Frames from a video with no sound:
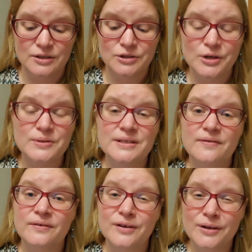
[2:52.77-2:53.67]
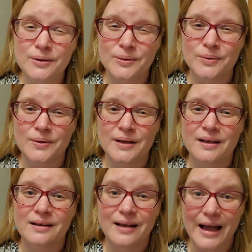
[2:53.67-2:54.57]
Joseph knew
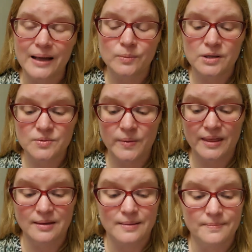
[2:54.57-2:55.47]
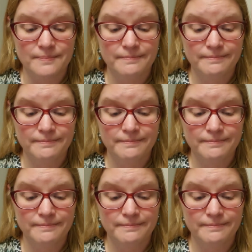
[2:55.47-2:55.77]
God was with him.